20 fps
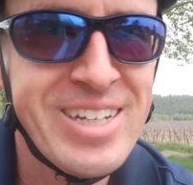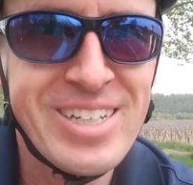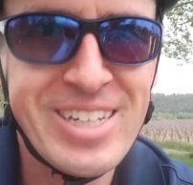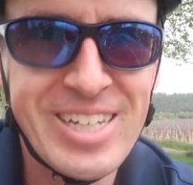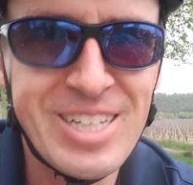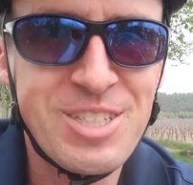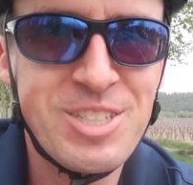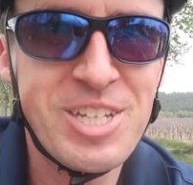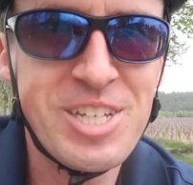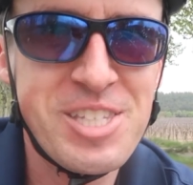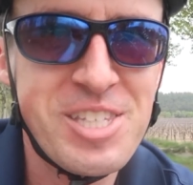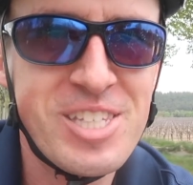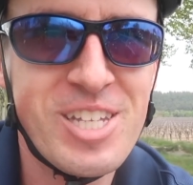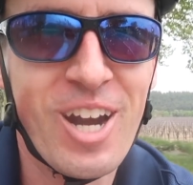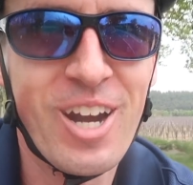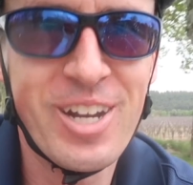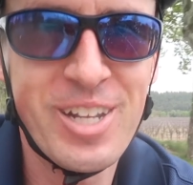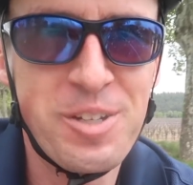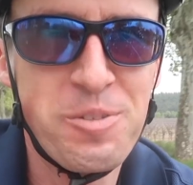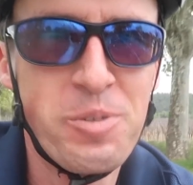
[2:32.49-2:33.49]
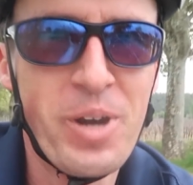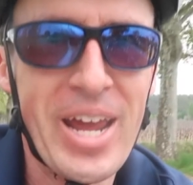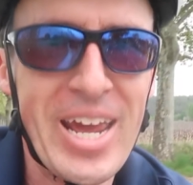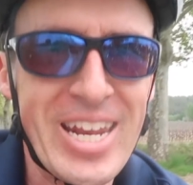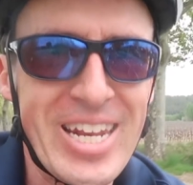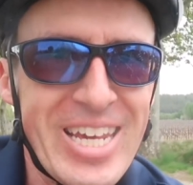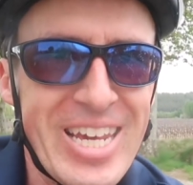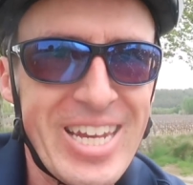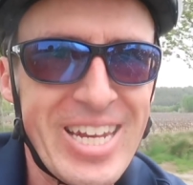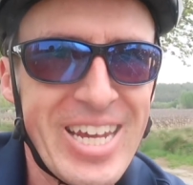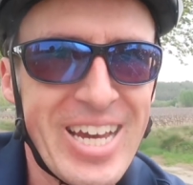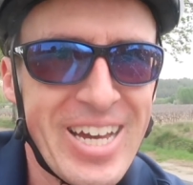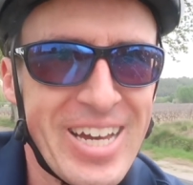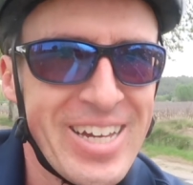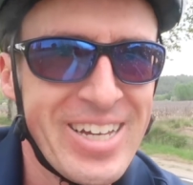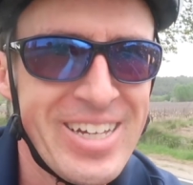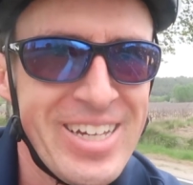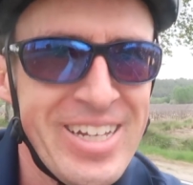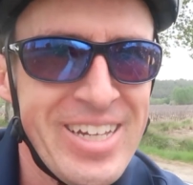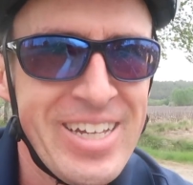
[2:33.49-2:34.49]
it just started raining,
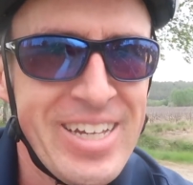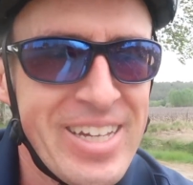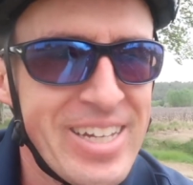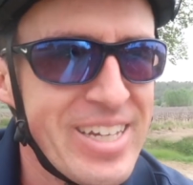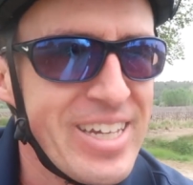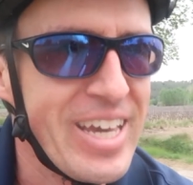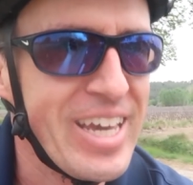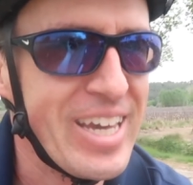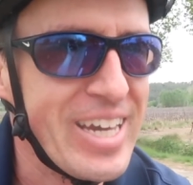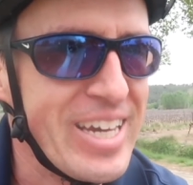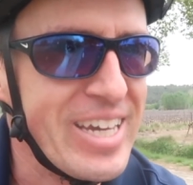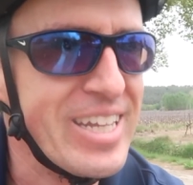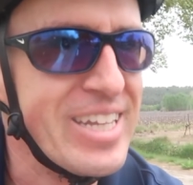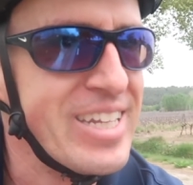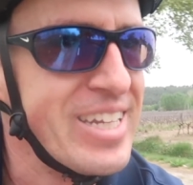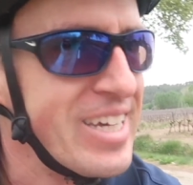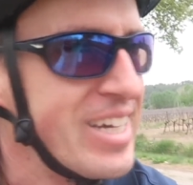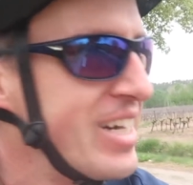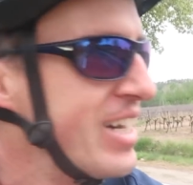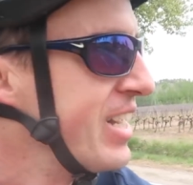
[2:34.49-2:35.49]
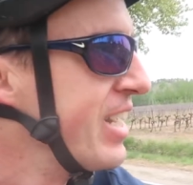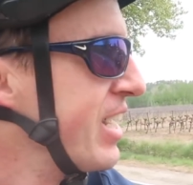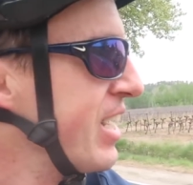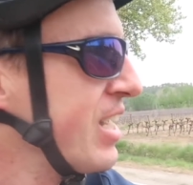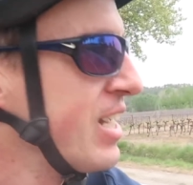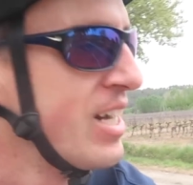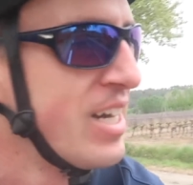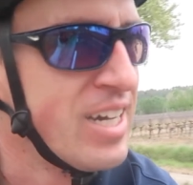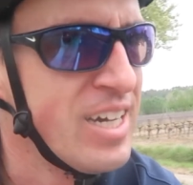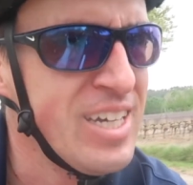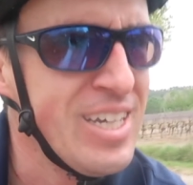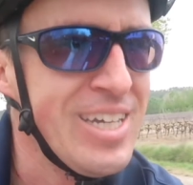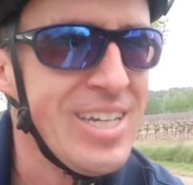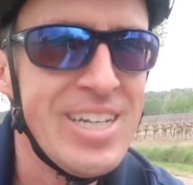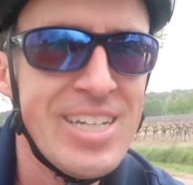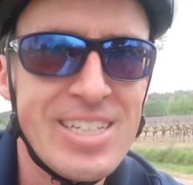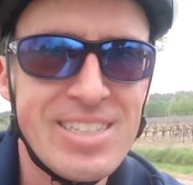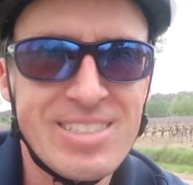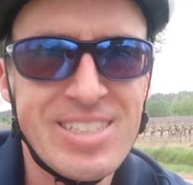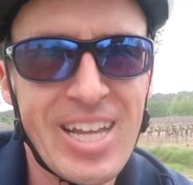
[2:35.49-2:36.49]
and
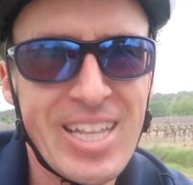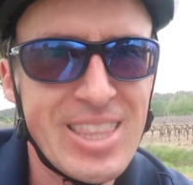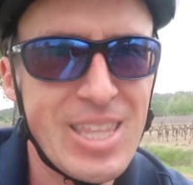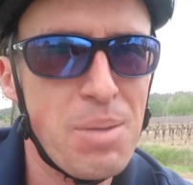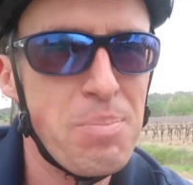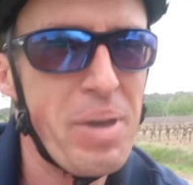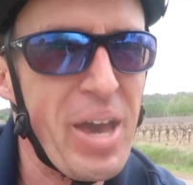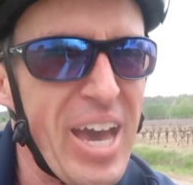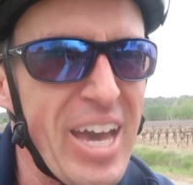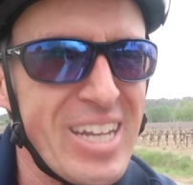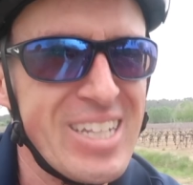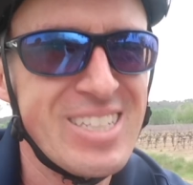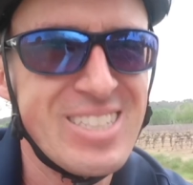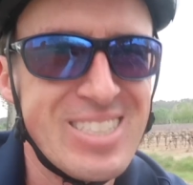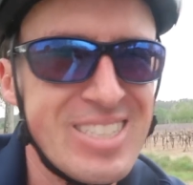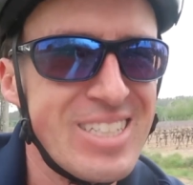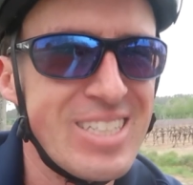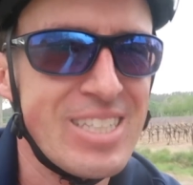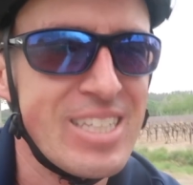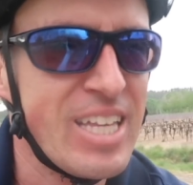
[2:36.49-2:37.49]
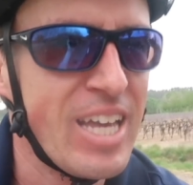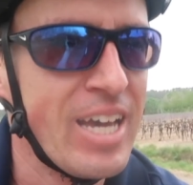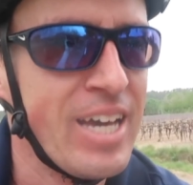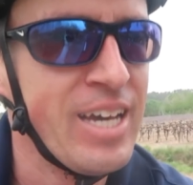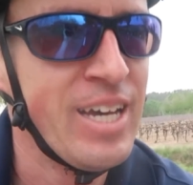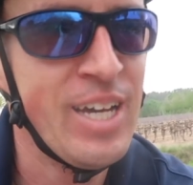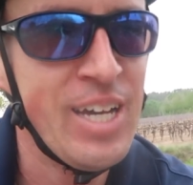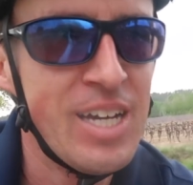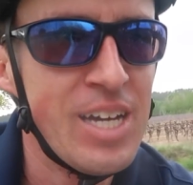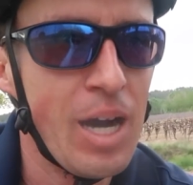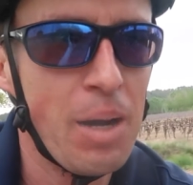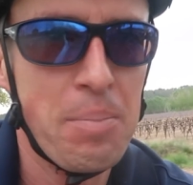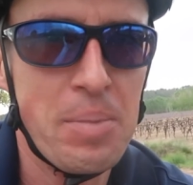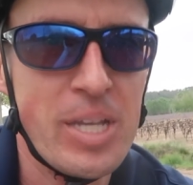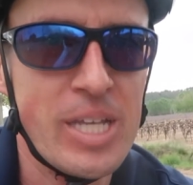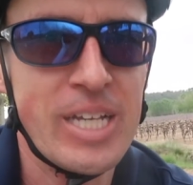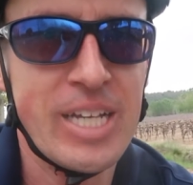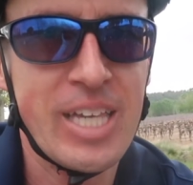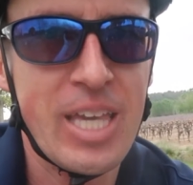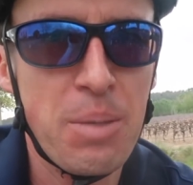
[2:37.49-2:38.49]
it's not that bad. It's just I'm
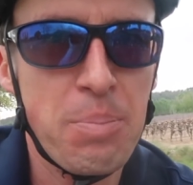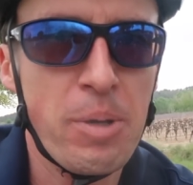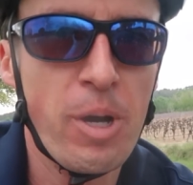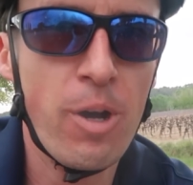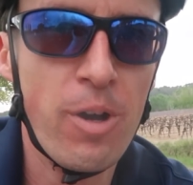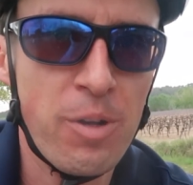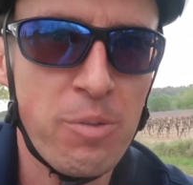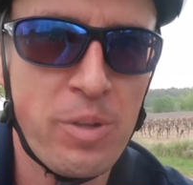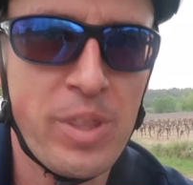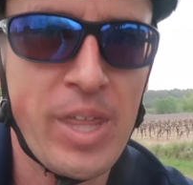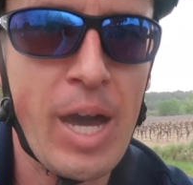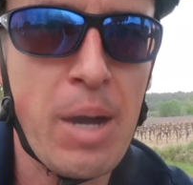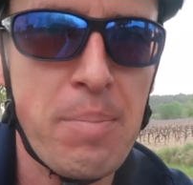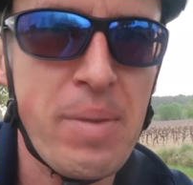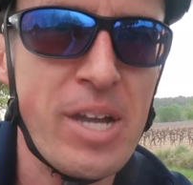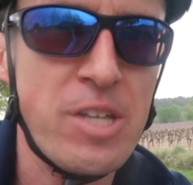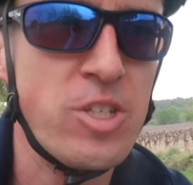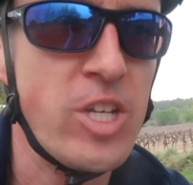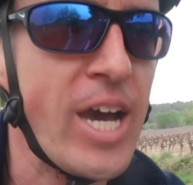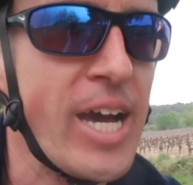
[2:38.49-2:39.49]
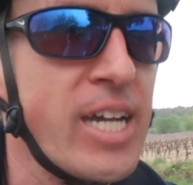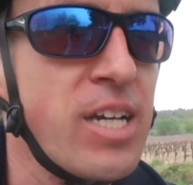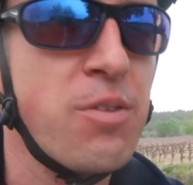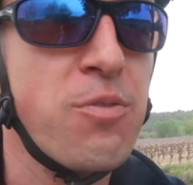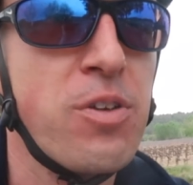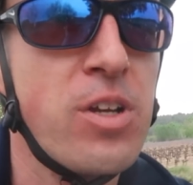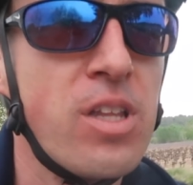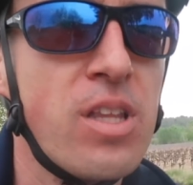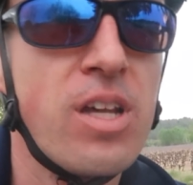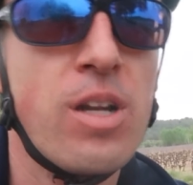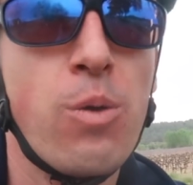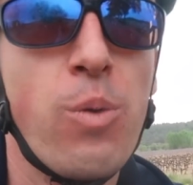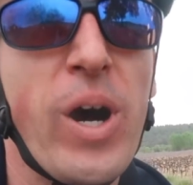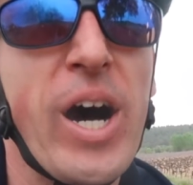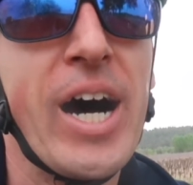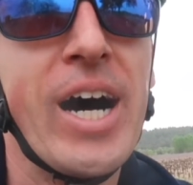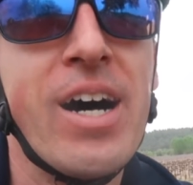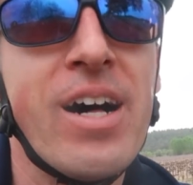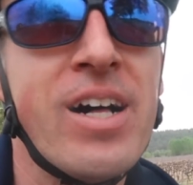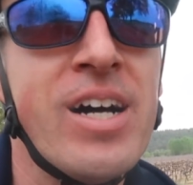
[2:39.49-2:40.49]
gonna keep going without my jacket for a little
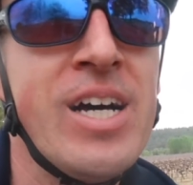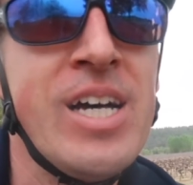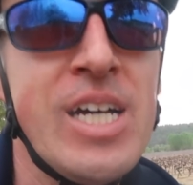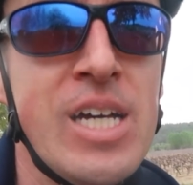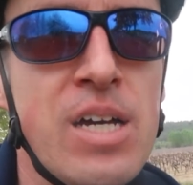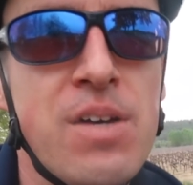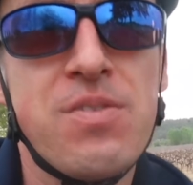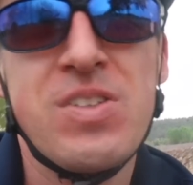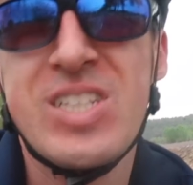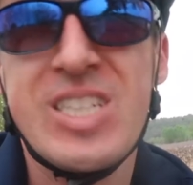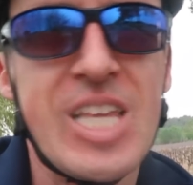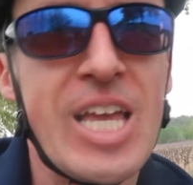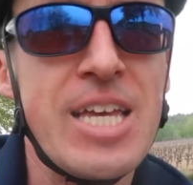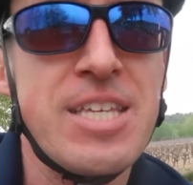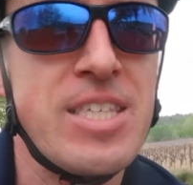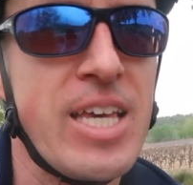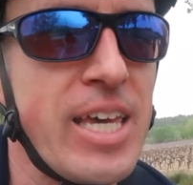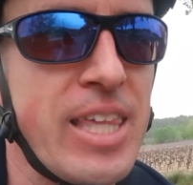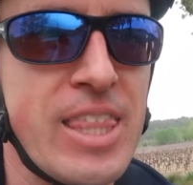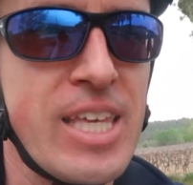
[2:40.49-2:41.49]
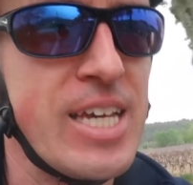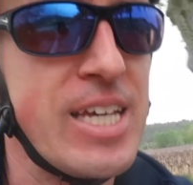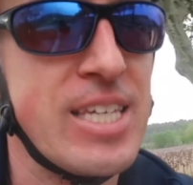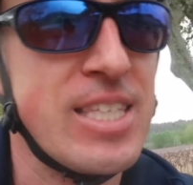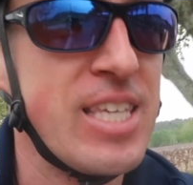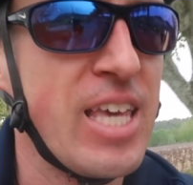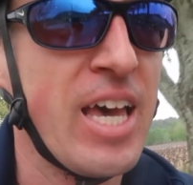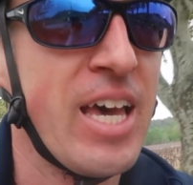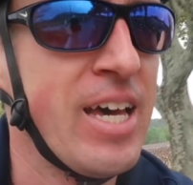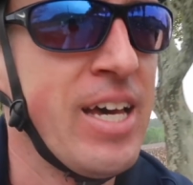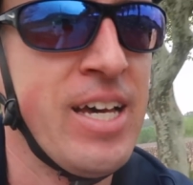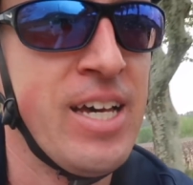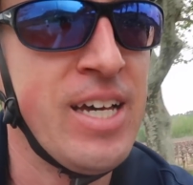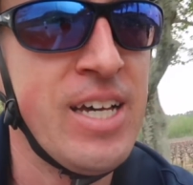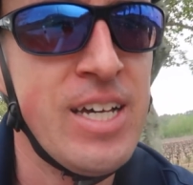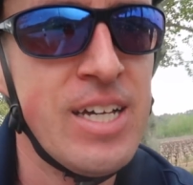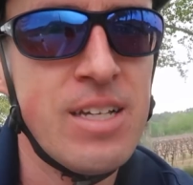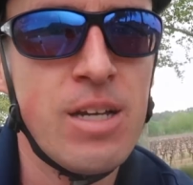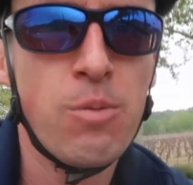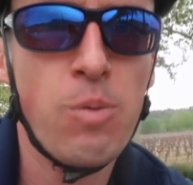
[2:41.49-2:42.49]
while. If it stays like this,
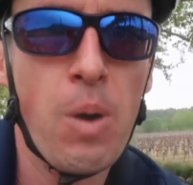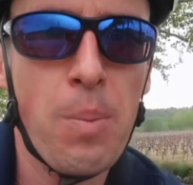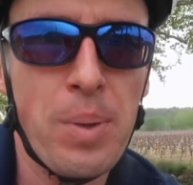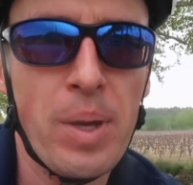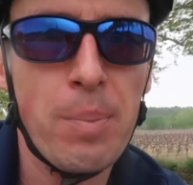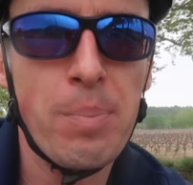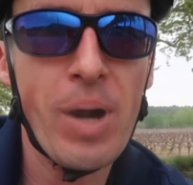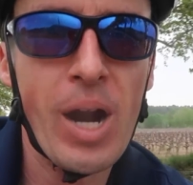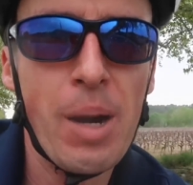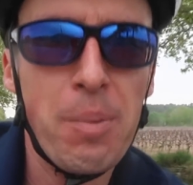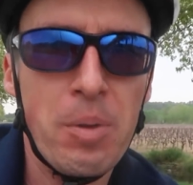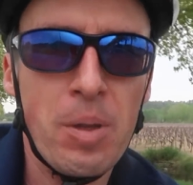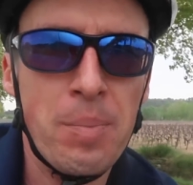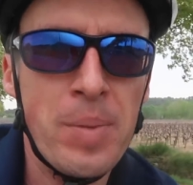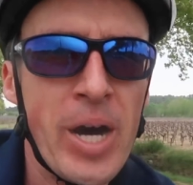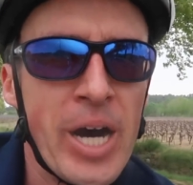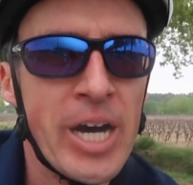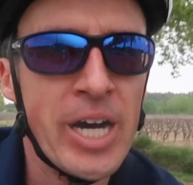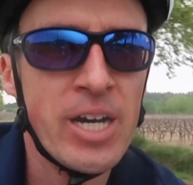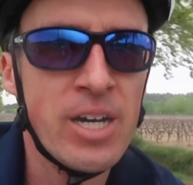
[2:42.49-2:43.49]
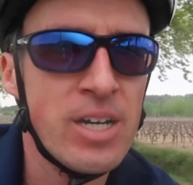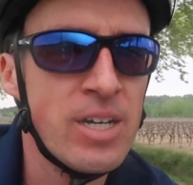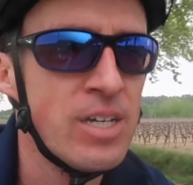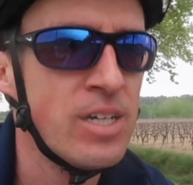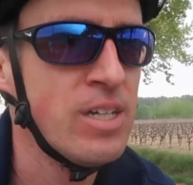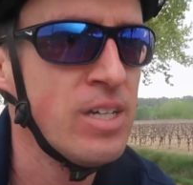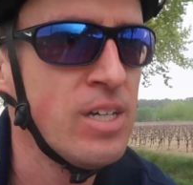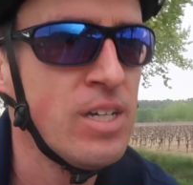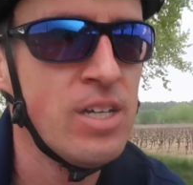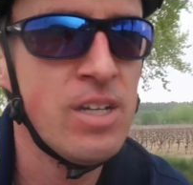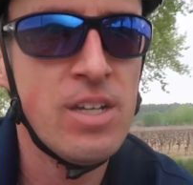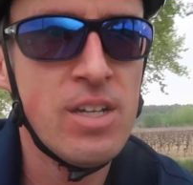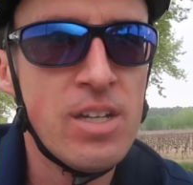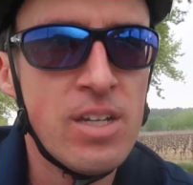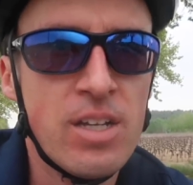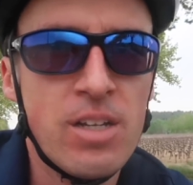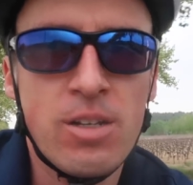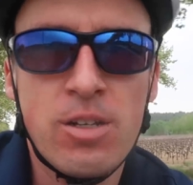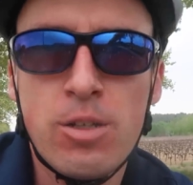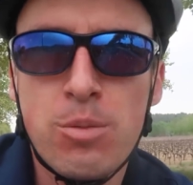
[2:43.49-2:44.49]
it won't be a problem.
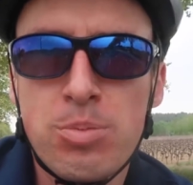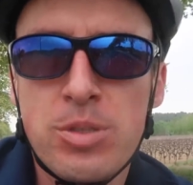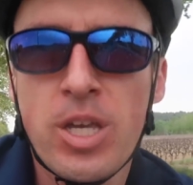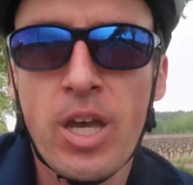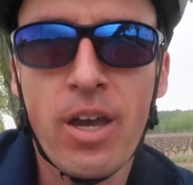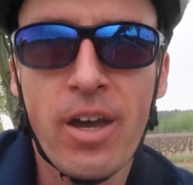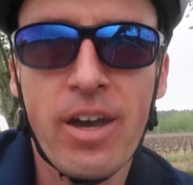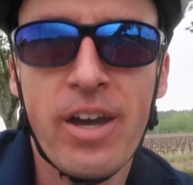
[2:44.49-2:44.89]
Oops.